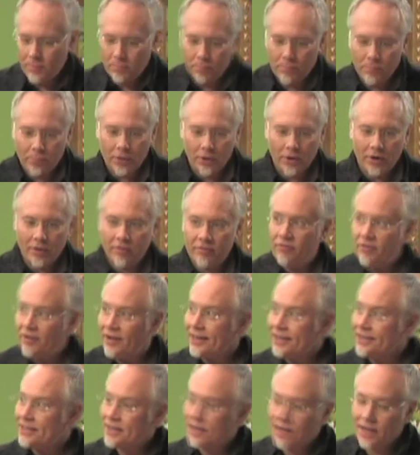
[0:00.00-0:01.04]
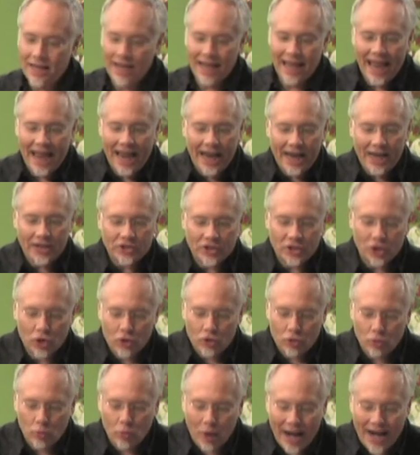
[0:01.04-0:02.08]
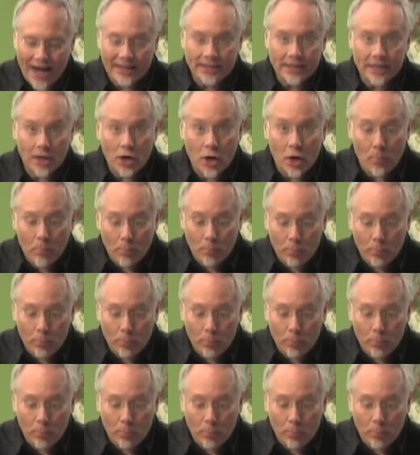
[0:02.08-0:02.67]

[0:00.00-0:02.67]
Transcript: Perfect. It's a great